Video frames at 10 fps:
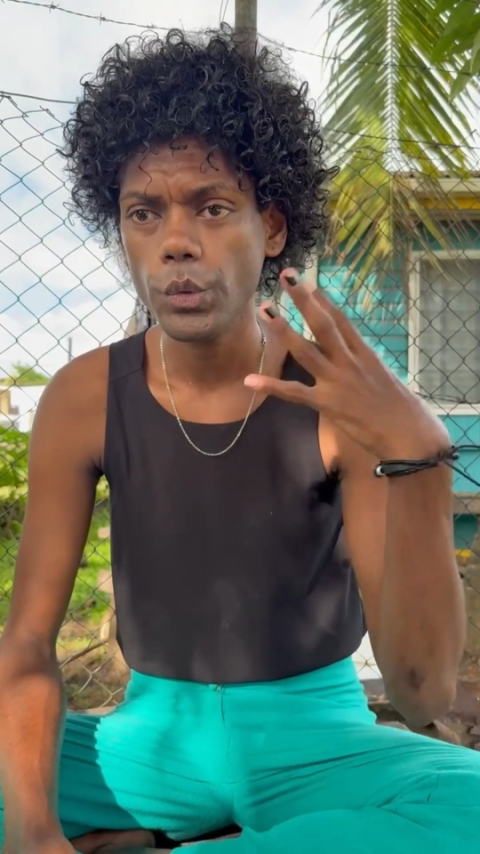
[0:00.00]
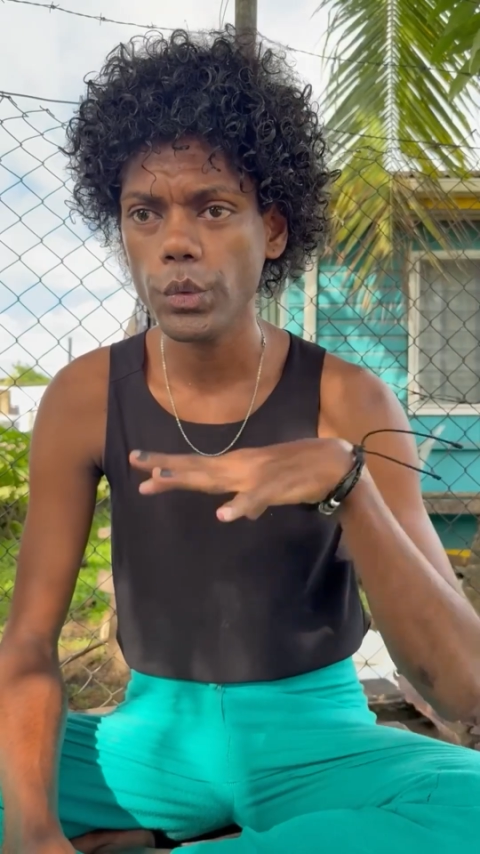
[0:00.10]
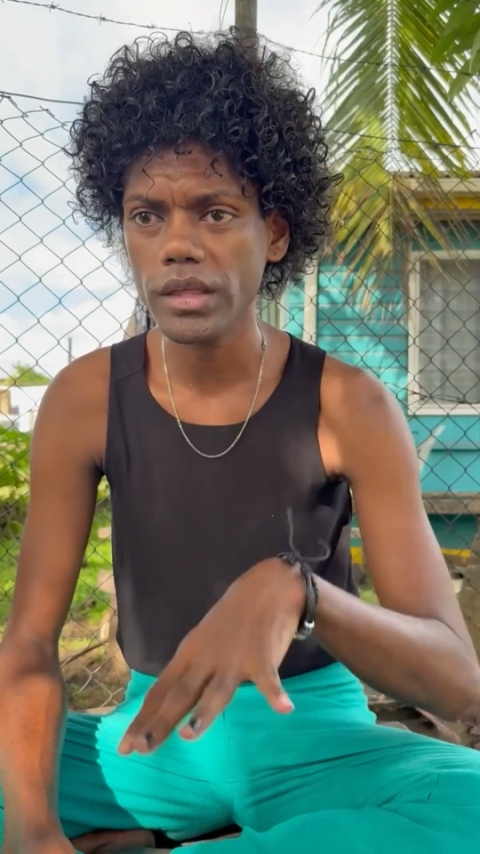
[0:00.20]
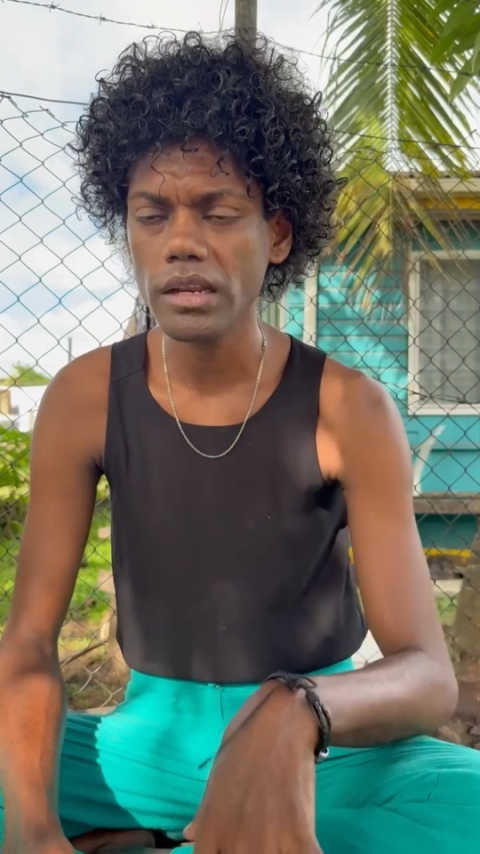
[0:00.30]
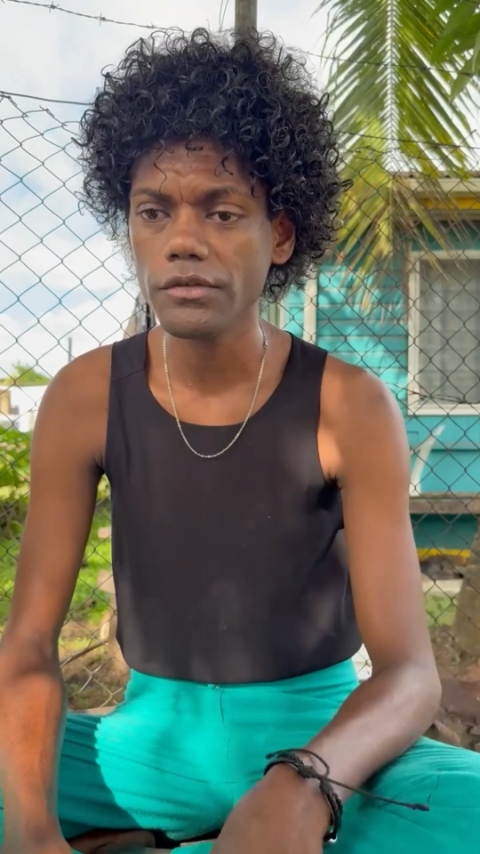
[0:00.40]

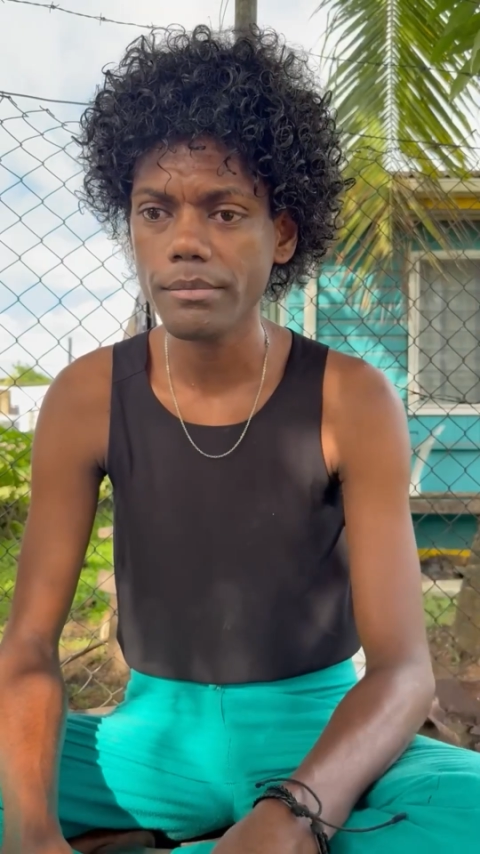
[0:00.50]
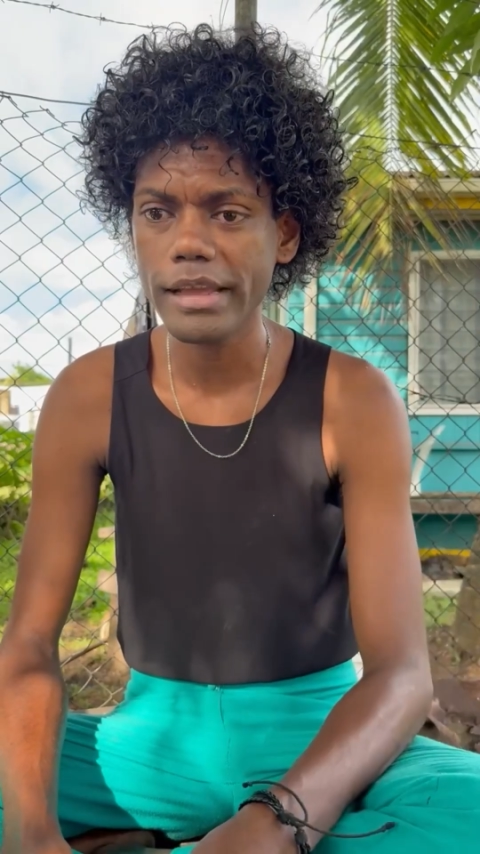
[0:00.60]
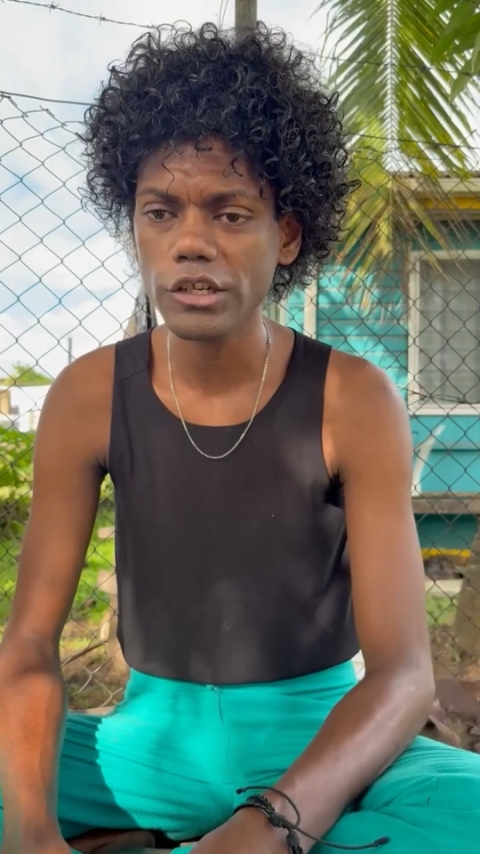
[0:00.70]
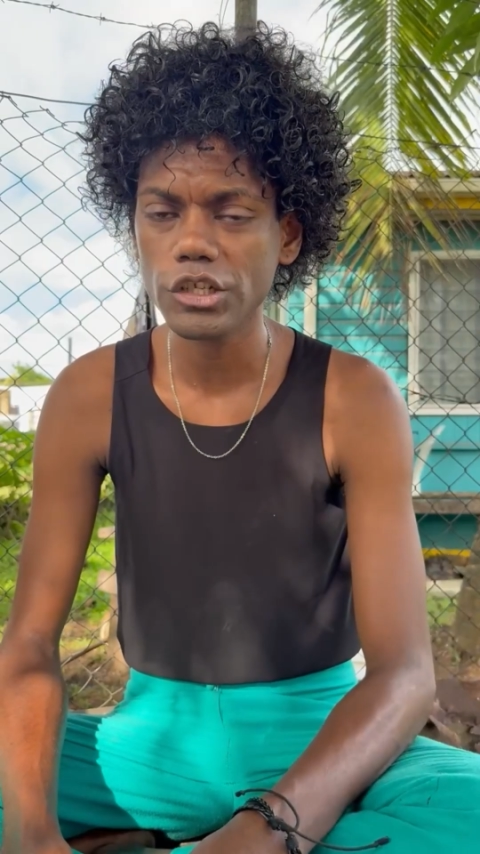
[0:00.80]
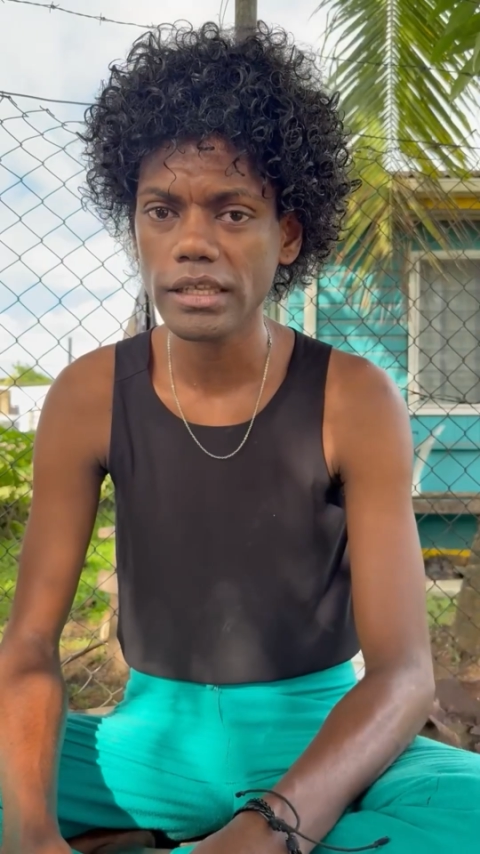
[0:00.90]
with the
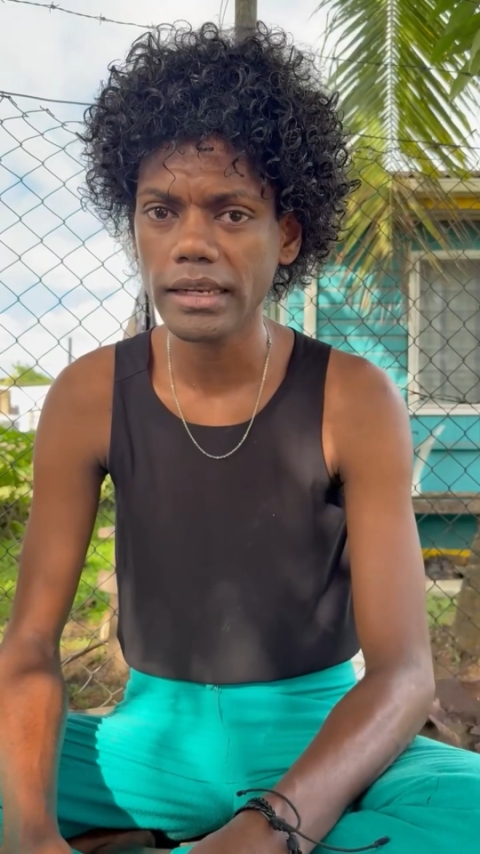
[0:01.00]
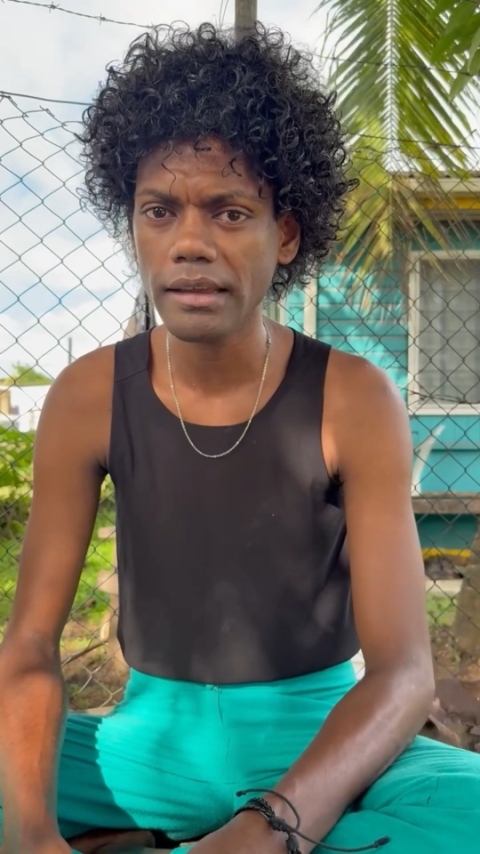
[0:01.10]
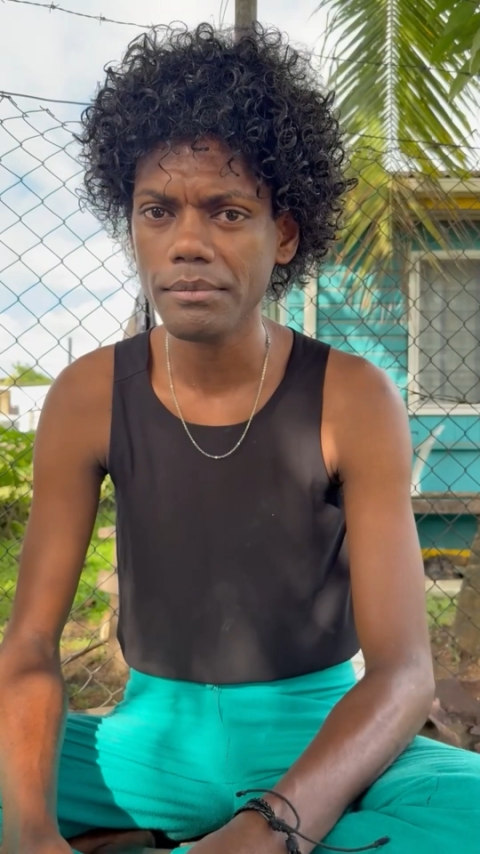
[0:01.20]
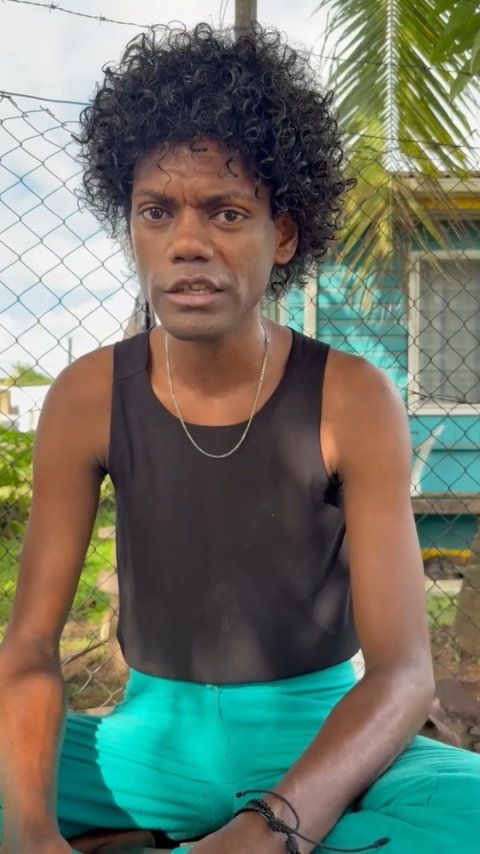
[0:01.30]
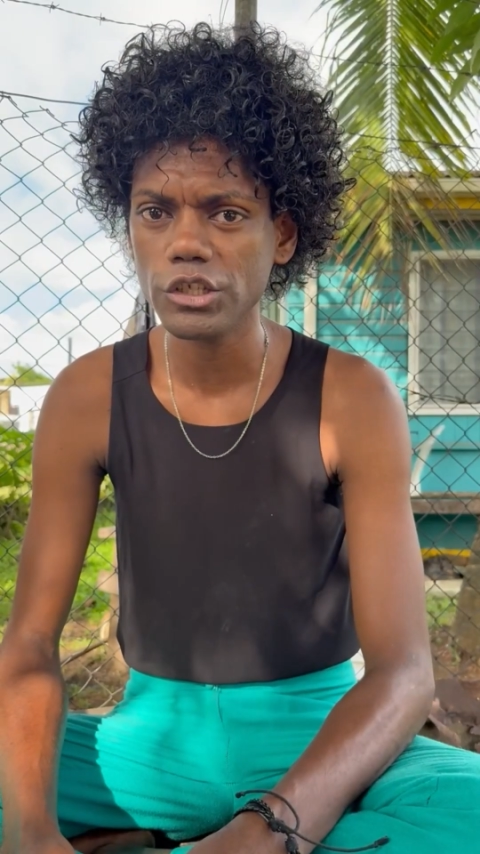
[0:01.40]
information that have been